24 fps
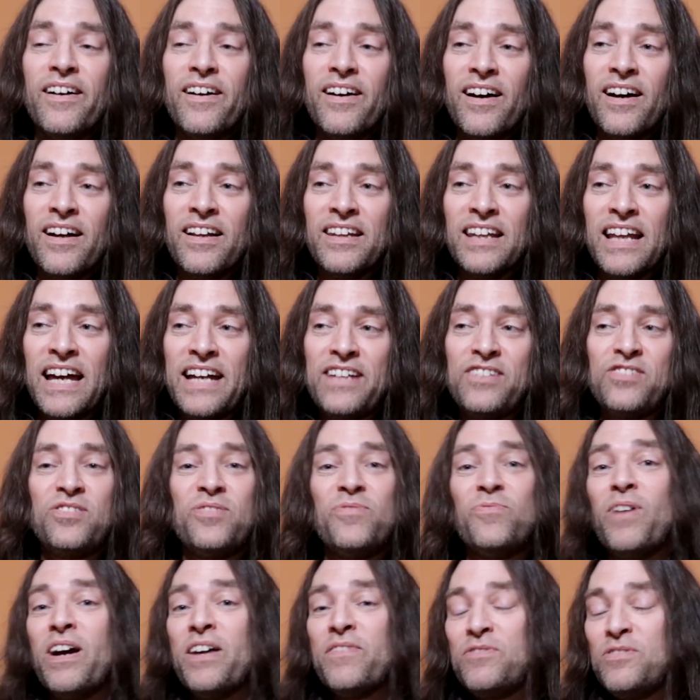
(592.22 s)
alleged
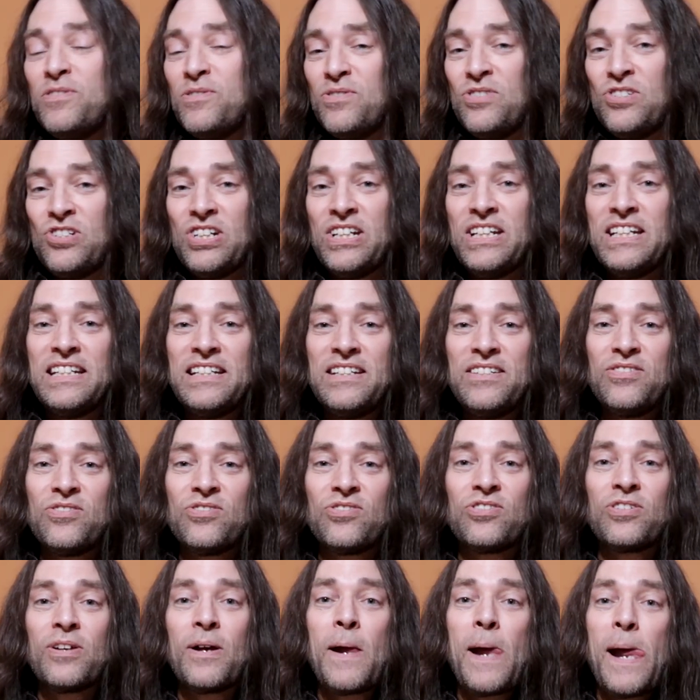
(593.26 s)

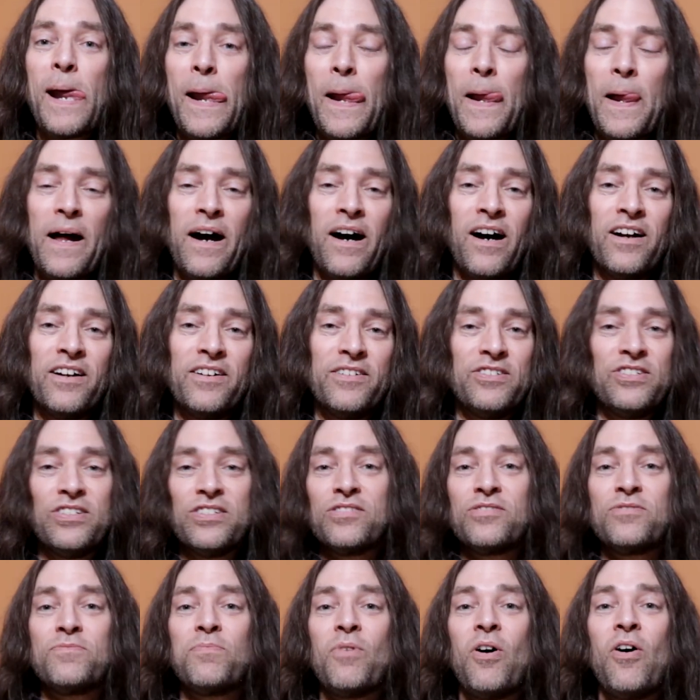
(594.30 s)
refugees are
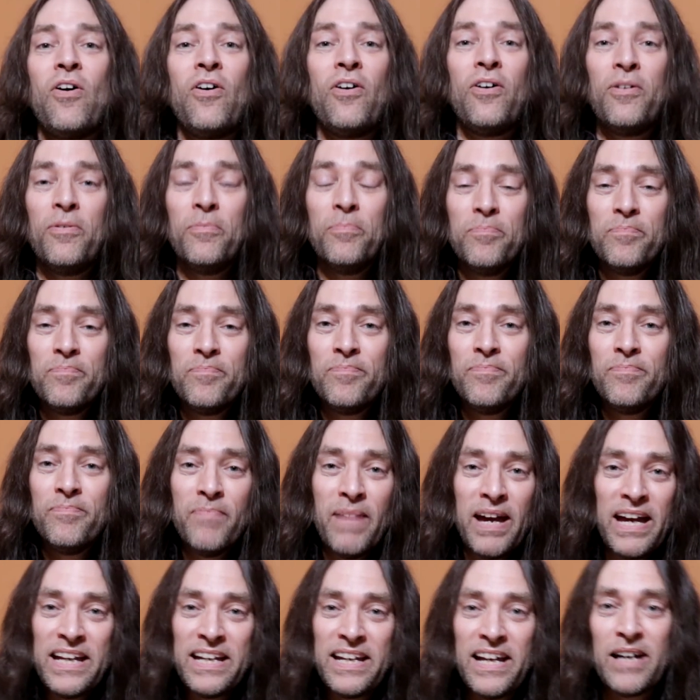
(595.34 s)
just all
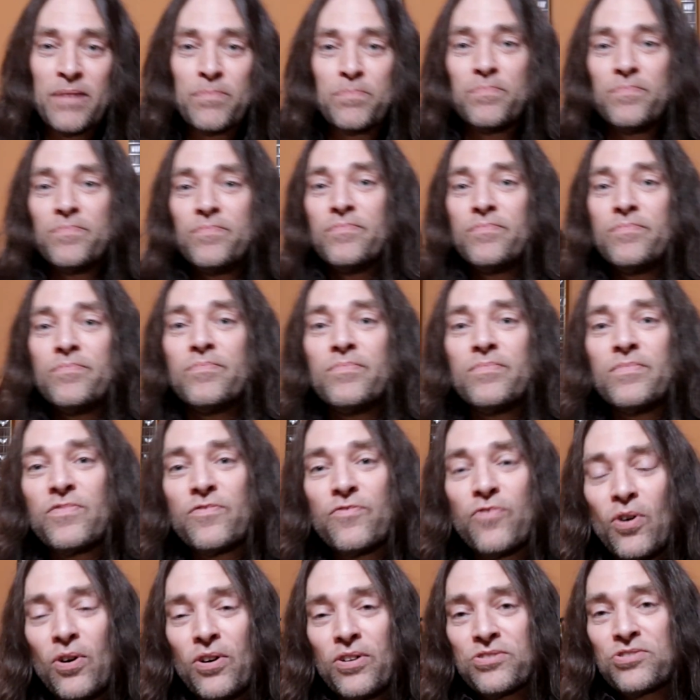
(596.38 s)
made up
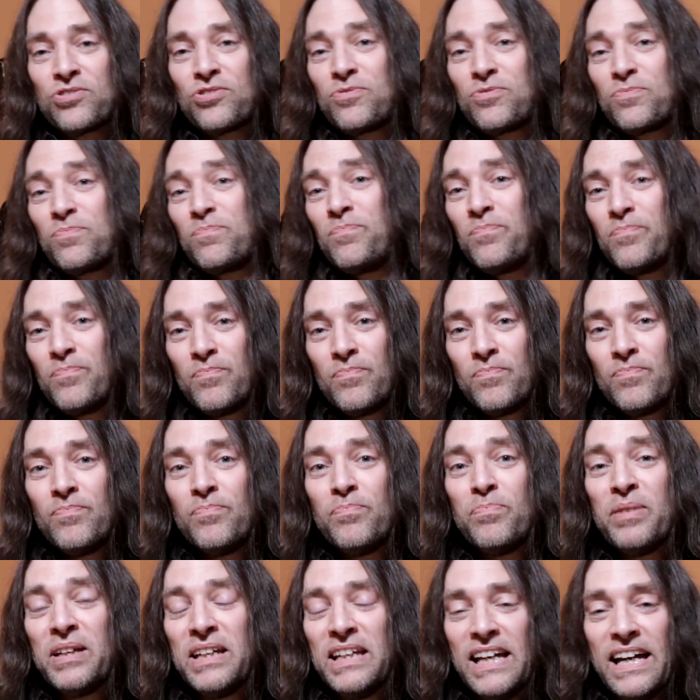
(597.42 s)
false
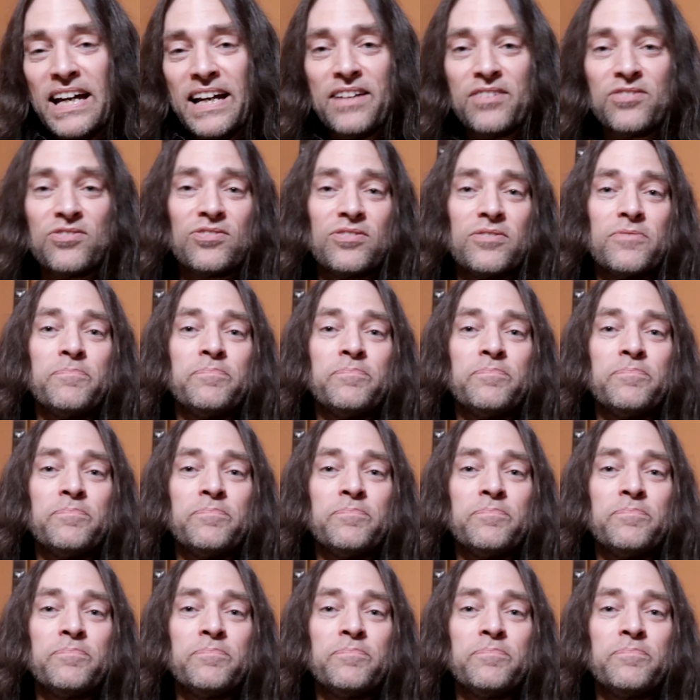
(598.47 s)
BS.